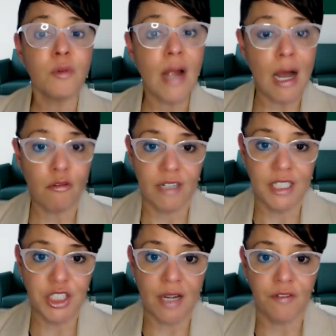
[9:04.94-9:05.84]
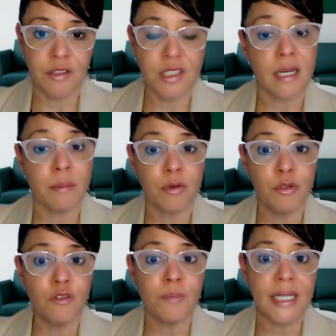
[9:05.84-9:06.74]
outreach efforts that
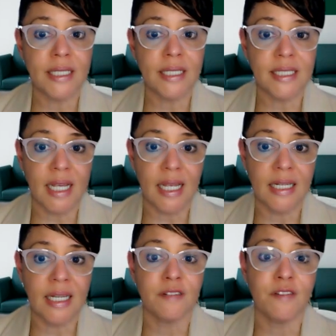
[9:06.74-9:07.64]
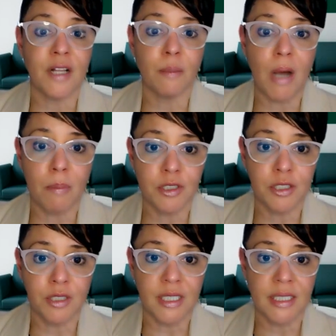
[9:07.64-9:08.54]
improve, maintain, and develop
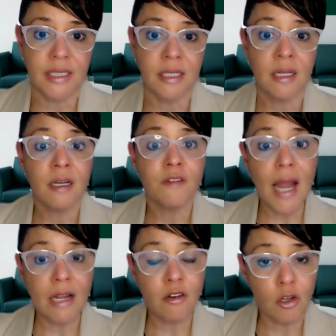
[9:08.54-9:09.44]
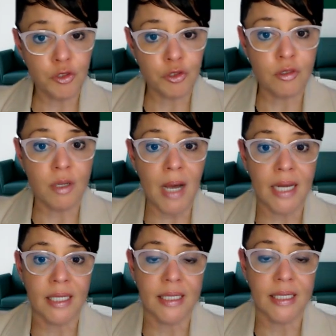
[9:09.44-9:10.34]
opportunities for agricultural
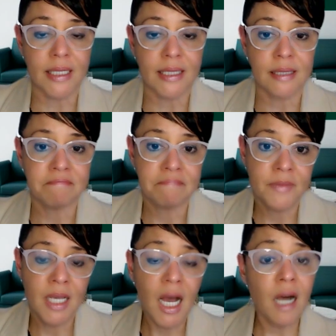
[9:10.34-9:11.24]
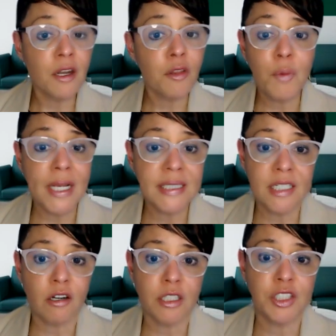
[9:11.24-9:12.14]
commodities. Another way is
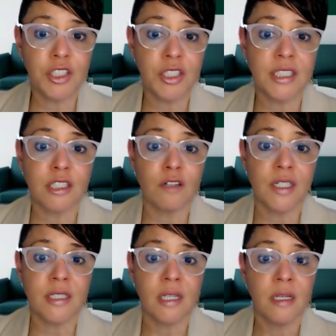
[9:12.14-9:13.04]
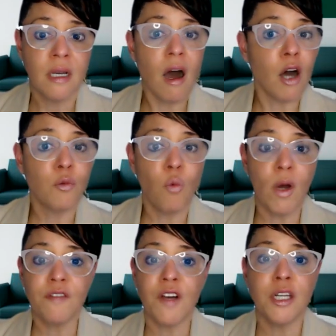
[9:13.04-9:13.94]
encouraging service on one
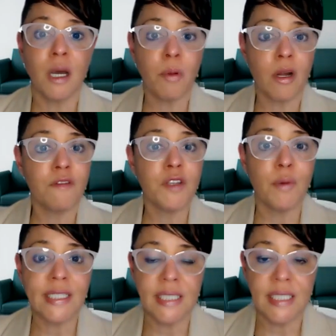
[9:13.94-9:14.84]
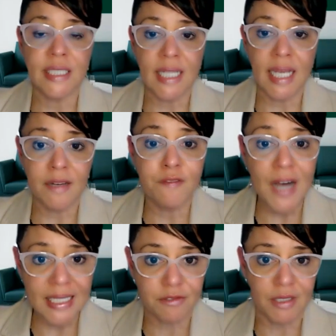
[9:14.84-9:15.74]
of a number of USDA
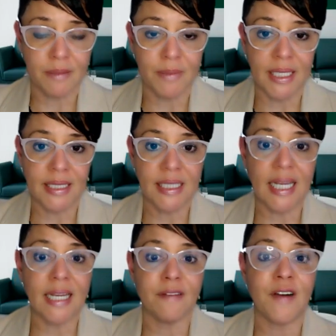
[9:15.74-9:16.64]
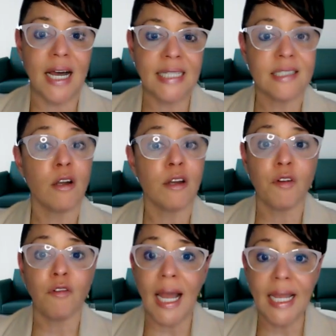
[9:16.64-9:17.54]
advisory committees that advise on a
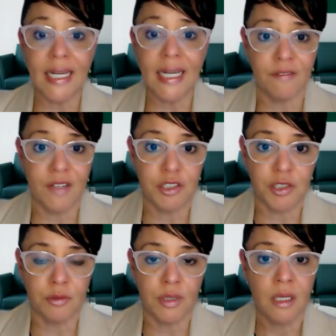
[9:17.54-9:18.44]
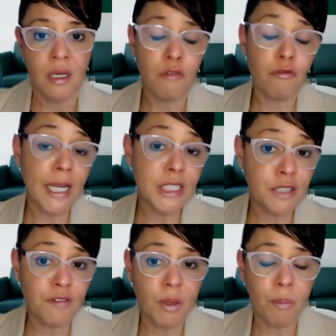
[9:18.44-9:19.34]
variety of issues,
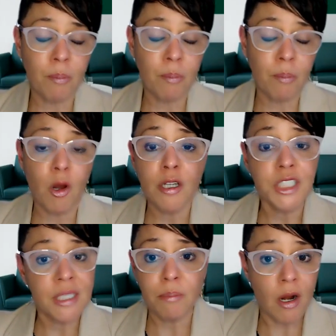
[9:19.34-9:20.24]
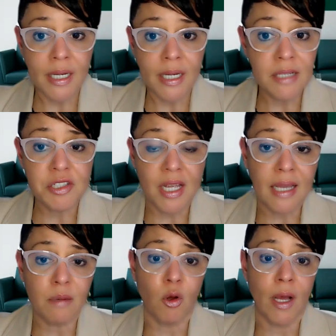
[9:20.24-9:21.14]
ranging from emerging markets to
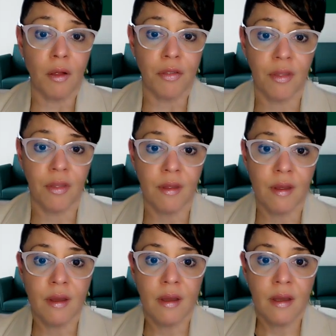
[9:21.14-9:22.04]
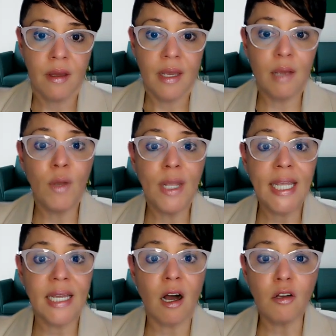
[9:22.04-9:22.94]
animal health. And we can
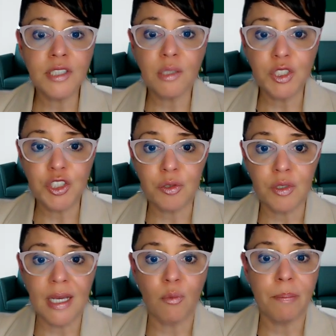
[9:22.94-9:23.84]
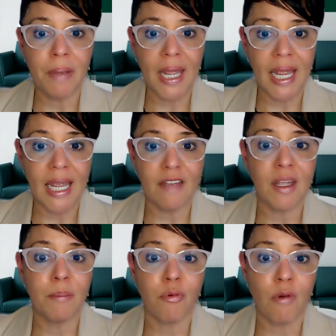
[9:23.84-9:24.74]
also ensure that we pave a
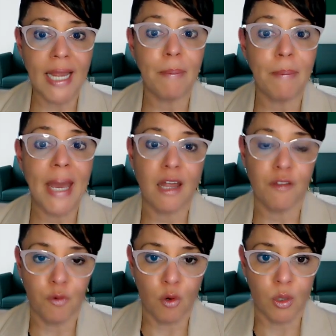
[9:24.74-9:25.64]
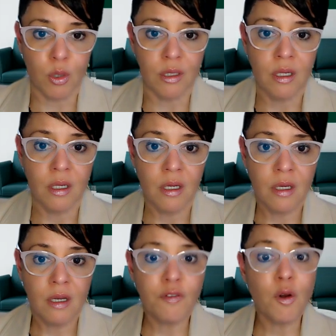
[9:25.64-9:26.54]
bright path forward
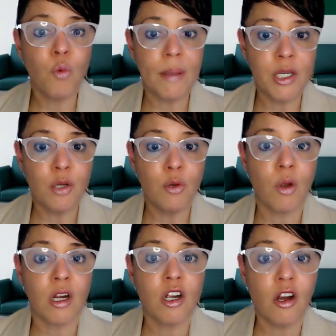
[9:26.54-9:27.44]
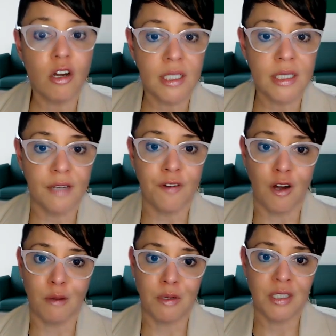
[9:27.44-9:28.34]
for women who are currently
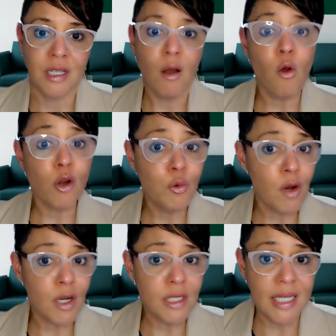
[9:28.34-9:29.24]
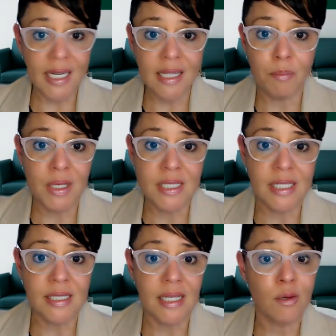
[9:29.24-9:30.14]
farmers or who want to get in the business
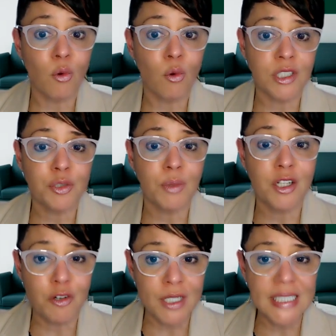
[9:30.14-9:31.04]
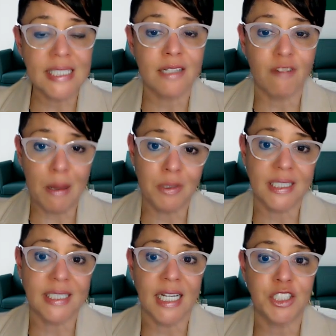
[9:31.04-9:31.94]
in order to increase the
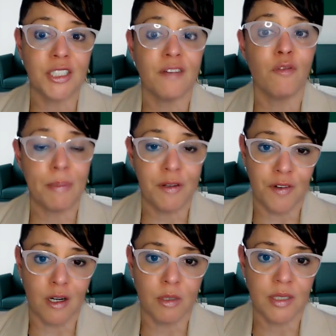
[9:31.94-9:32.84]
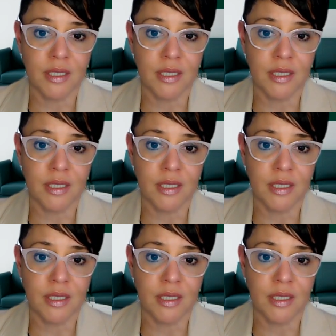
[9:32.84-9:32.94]
representation of women farmers.